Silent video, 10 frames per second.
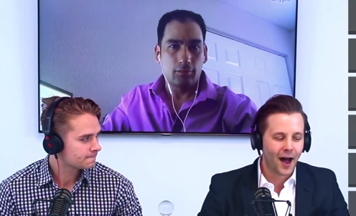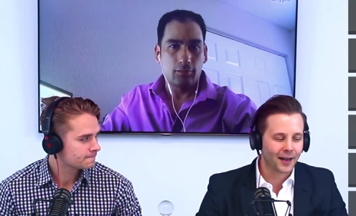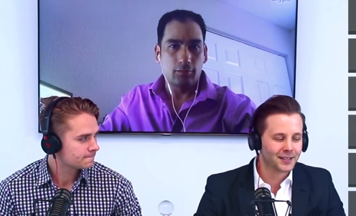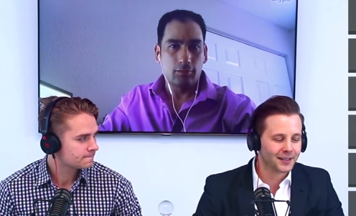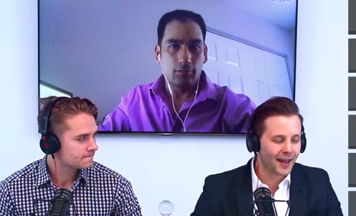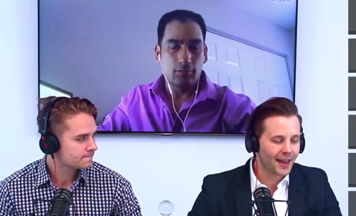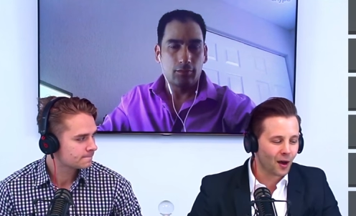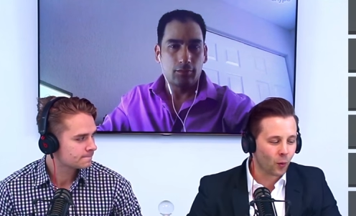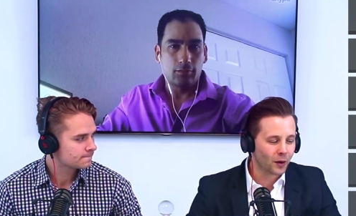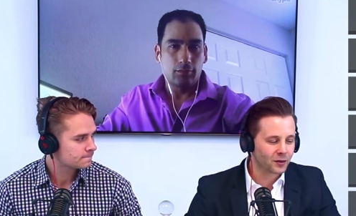Speaker 1: Uh, today
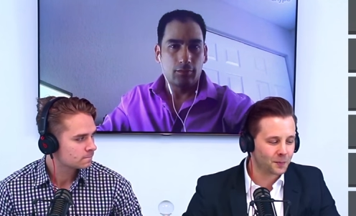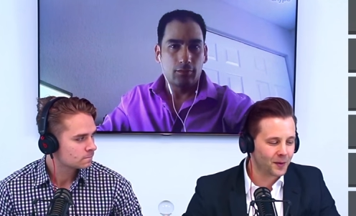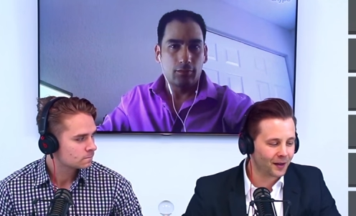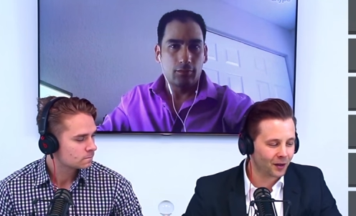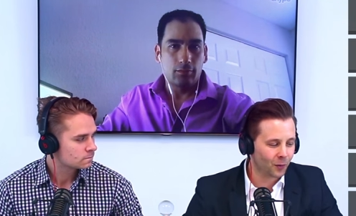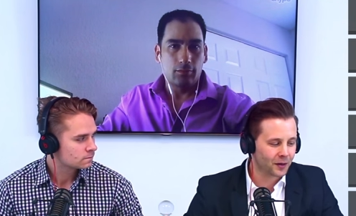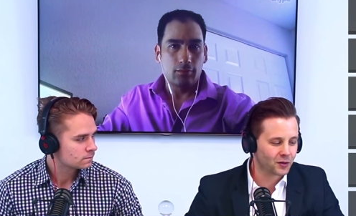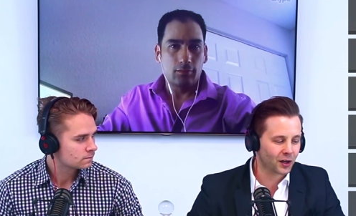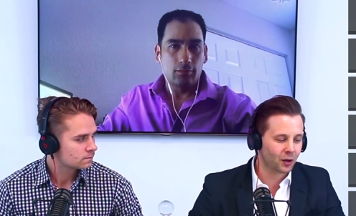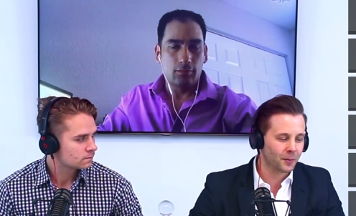we're speaking with a
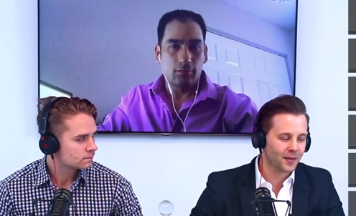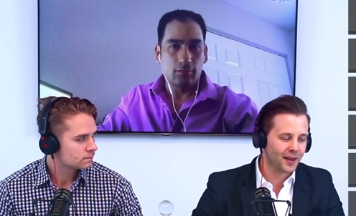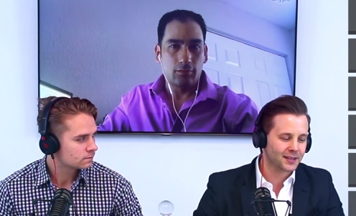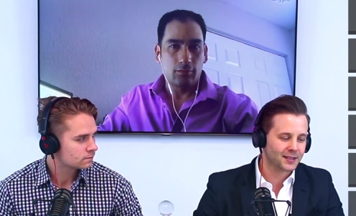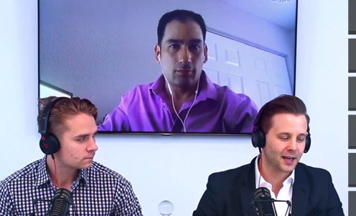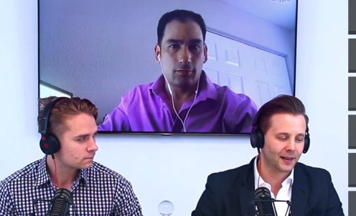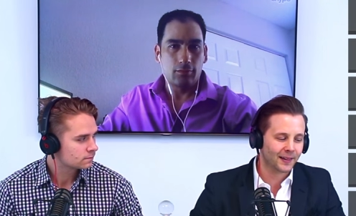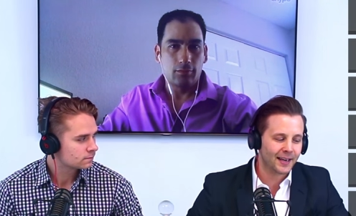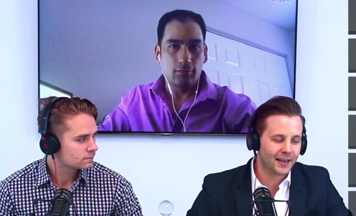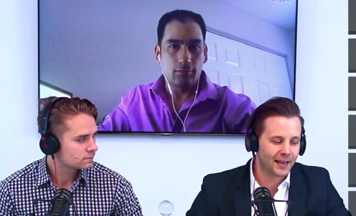gentleman that's uh,
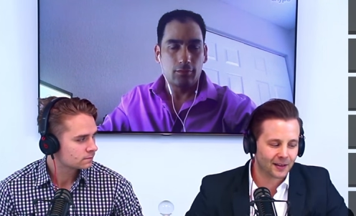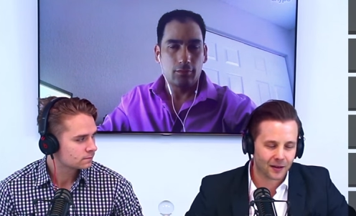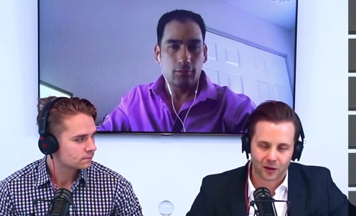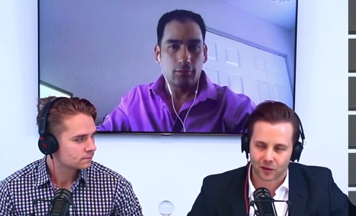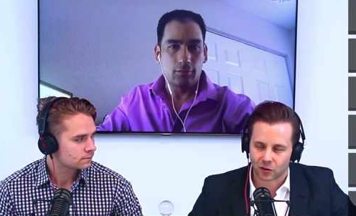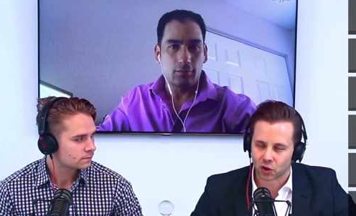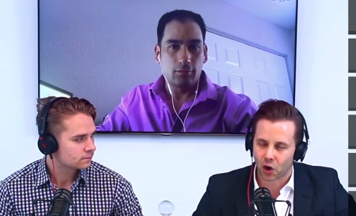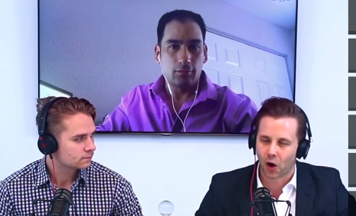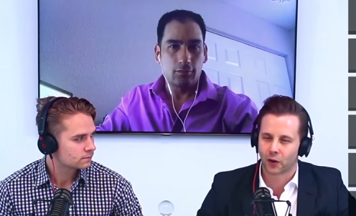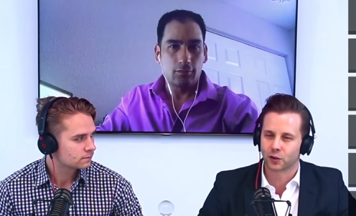leading the
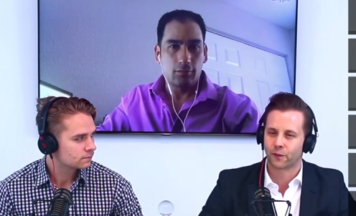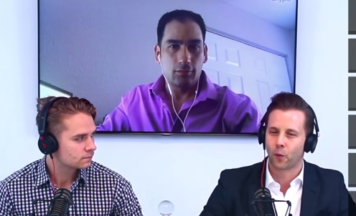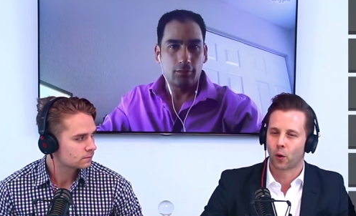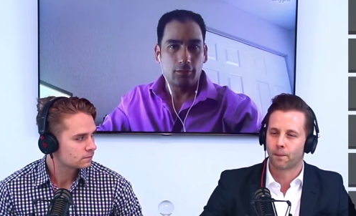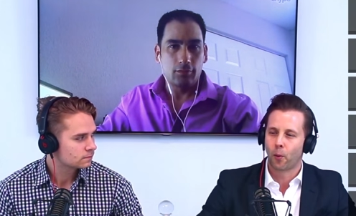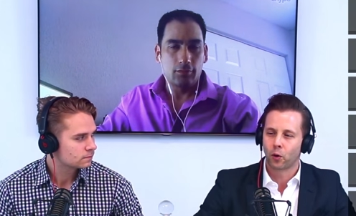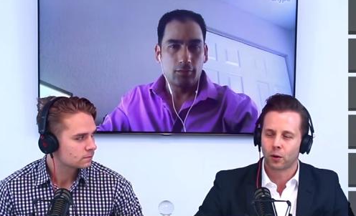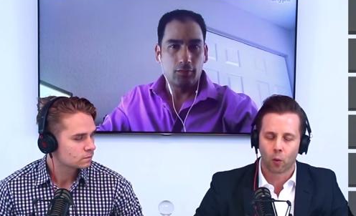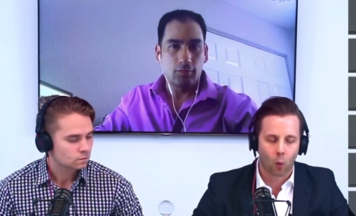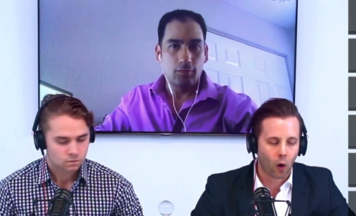charge for
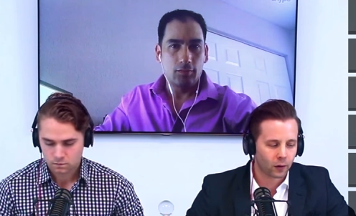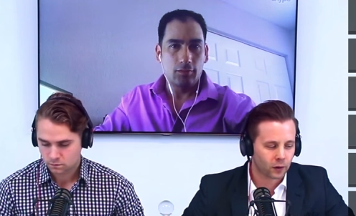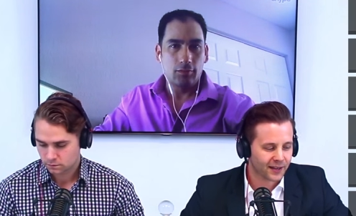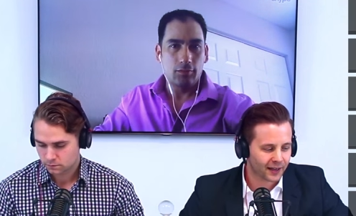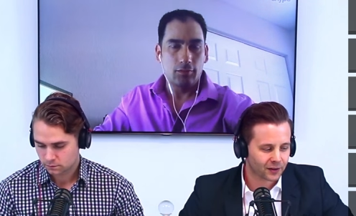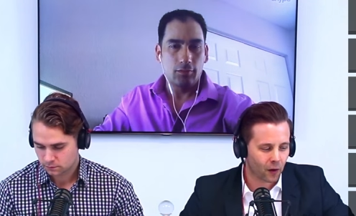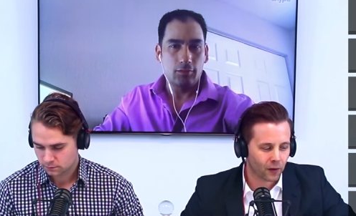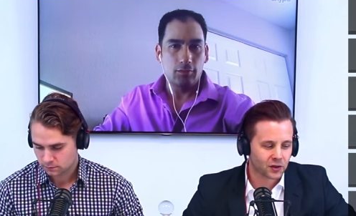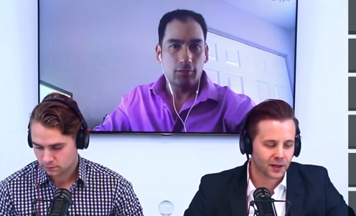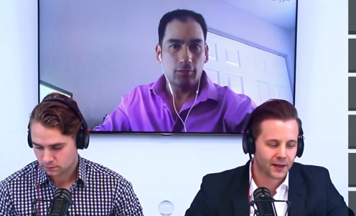portable water
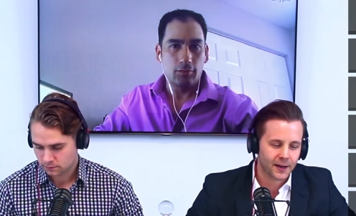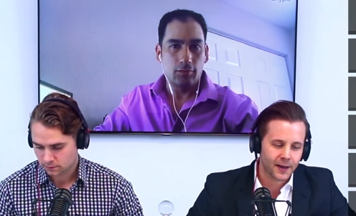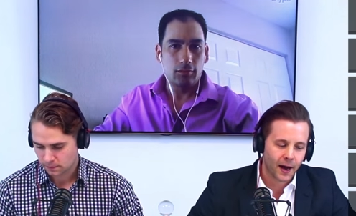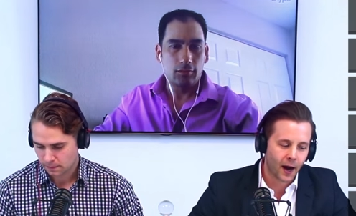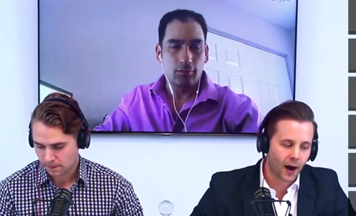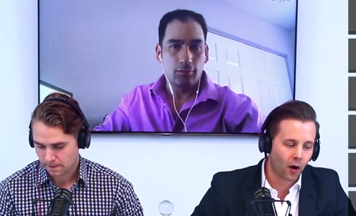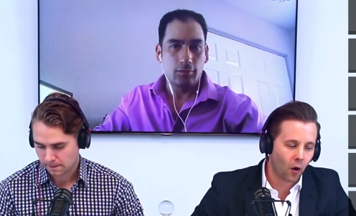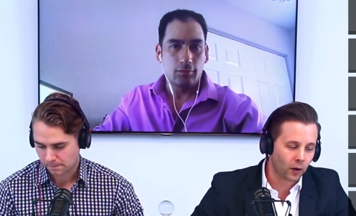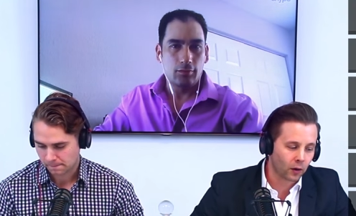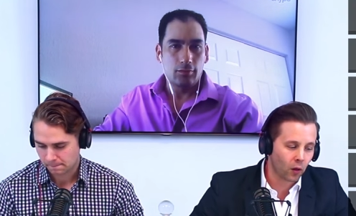technology uh,
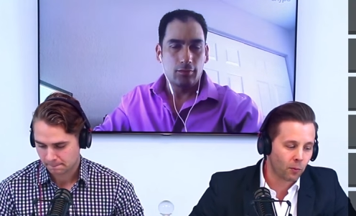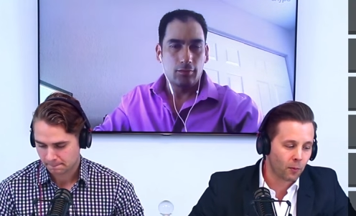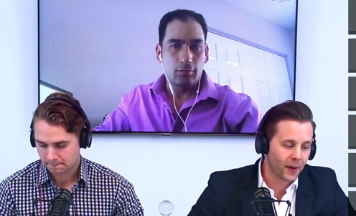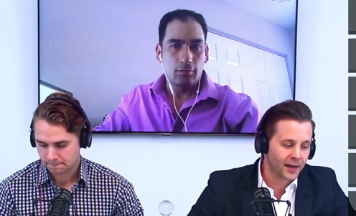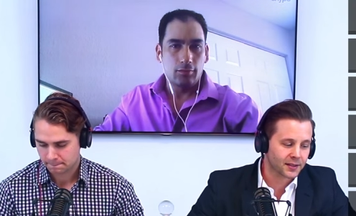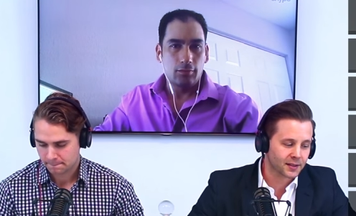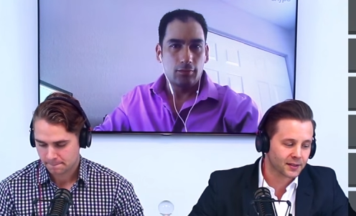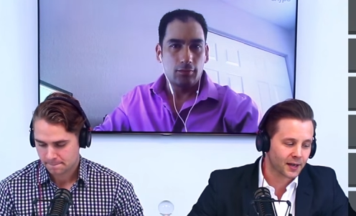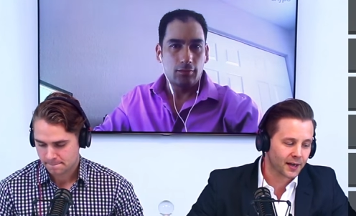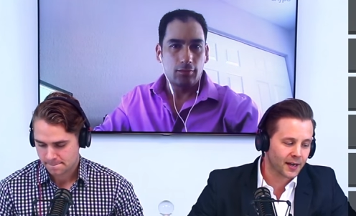on a global
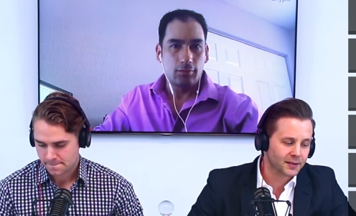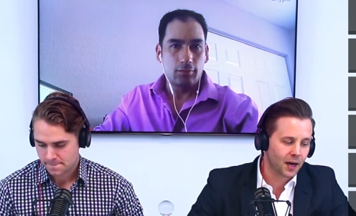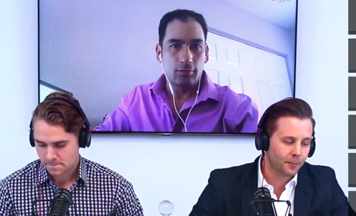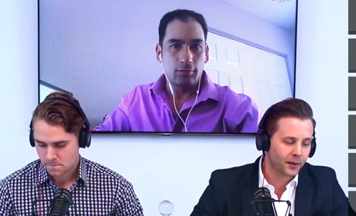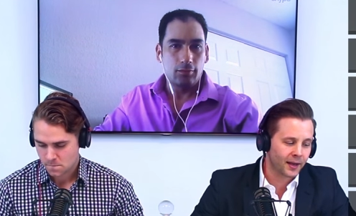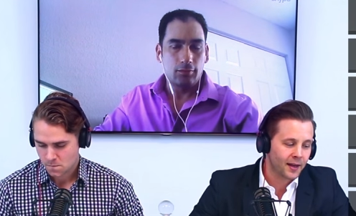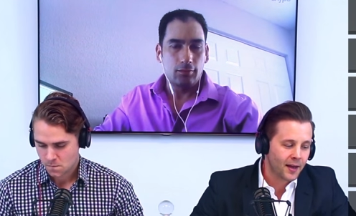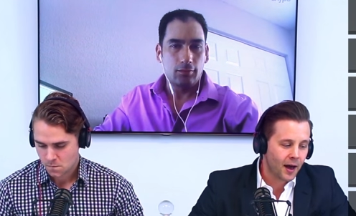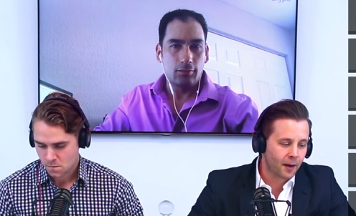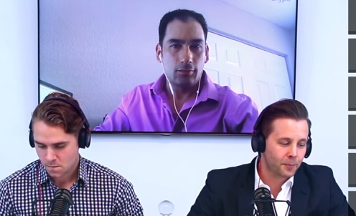basis. Uh, his company
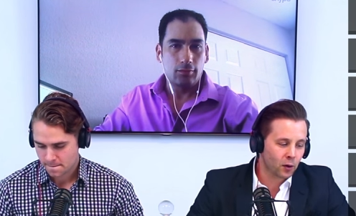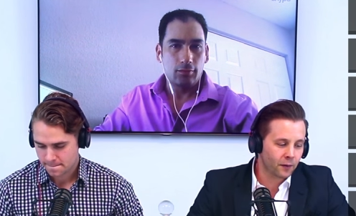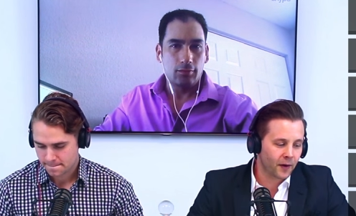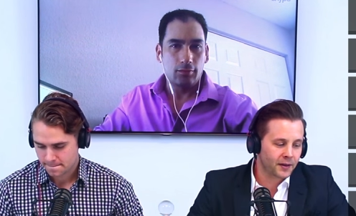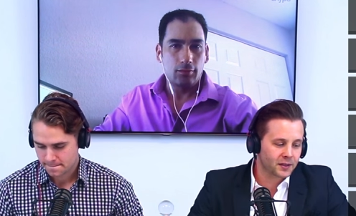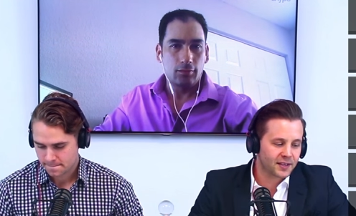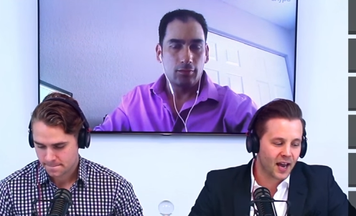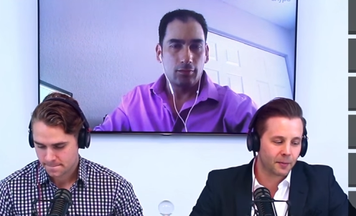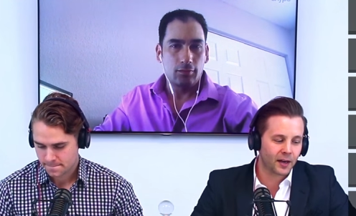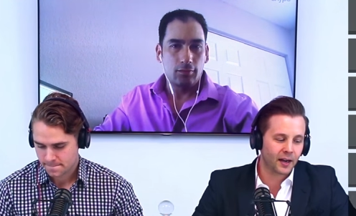uh, purifies
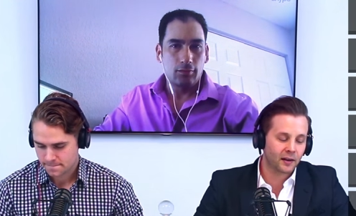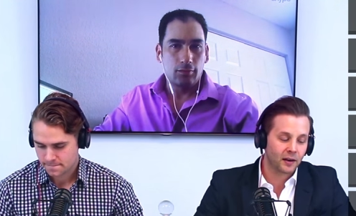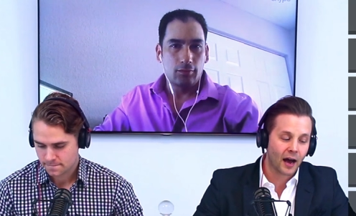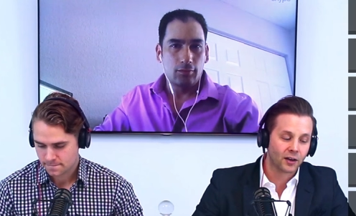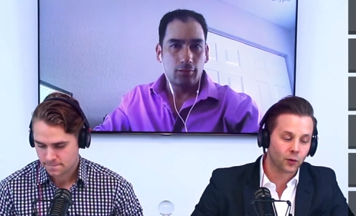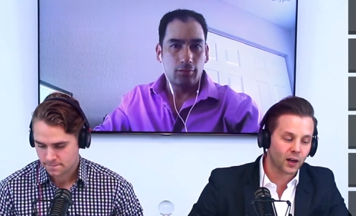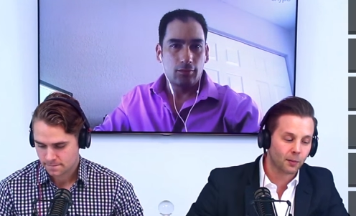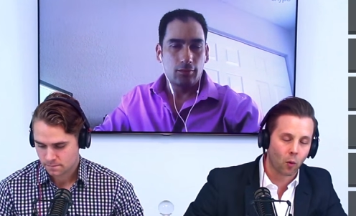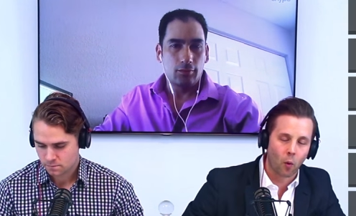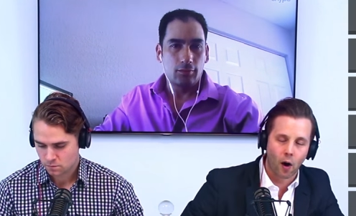contaminated,
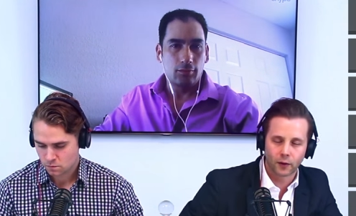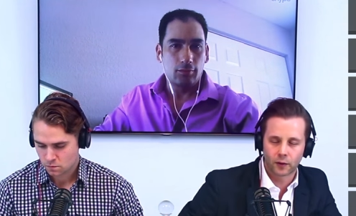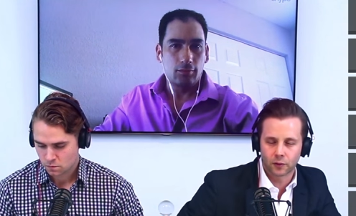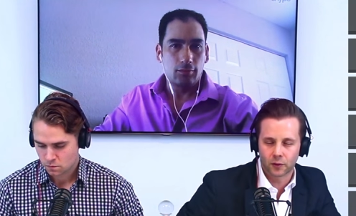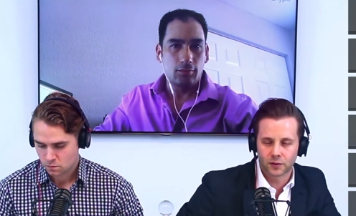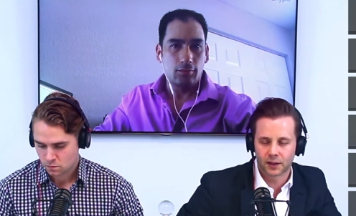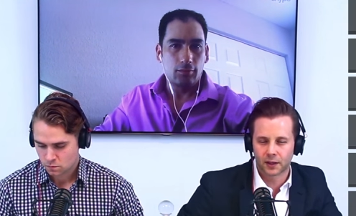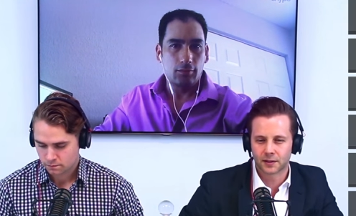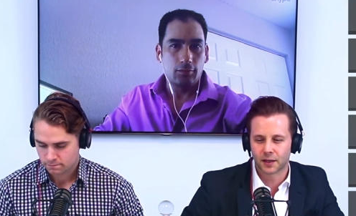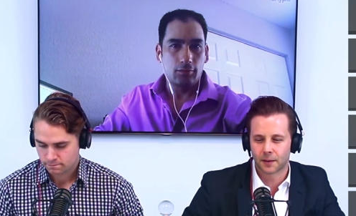undrinkable water and turns it
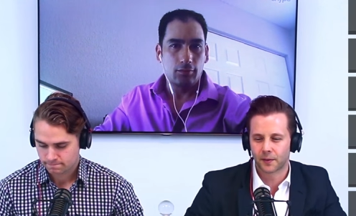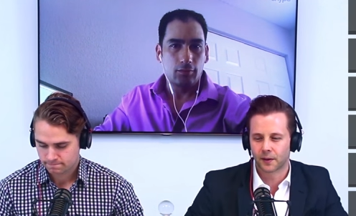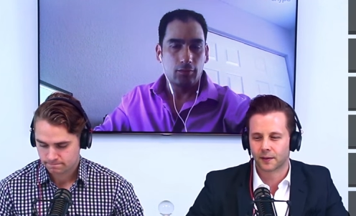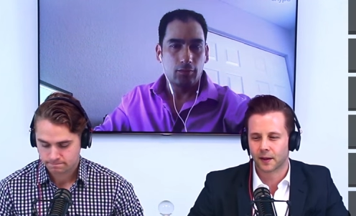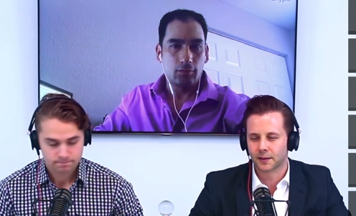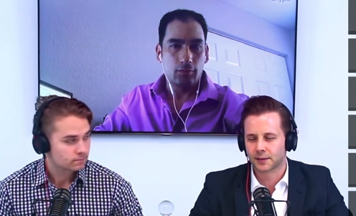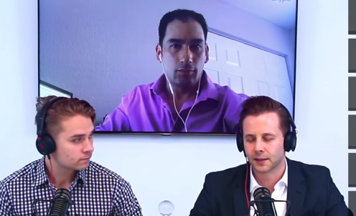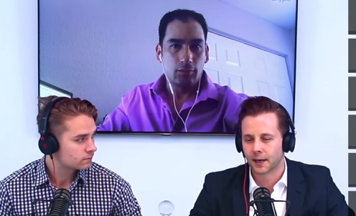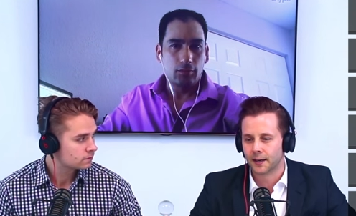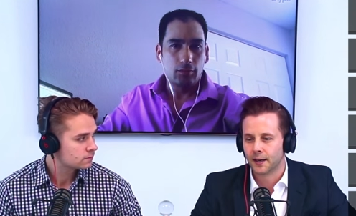into something that
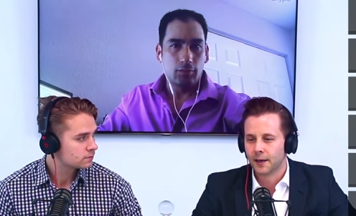uh,